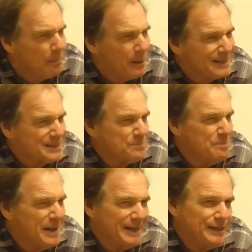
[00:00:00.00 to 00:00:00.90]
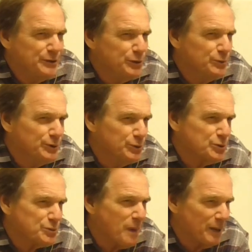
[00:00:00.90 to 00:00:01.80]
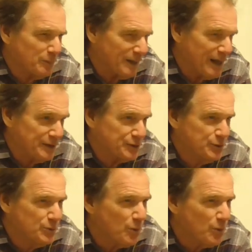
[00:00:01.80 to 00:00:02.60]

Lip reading: But as many UUs might relate to,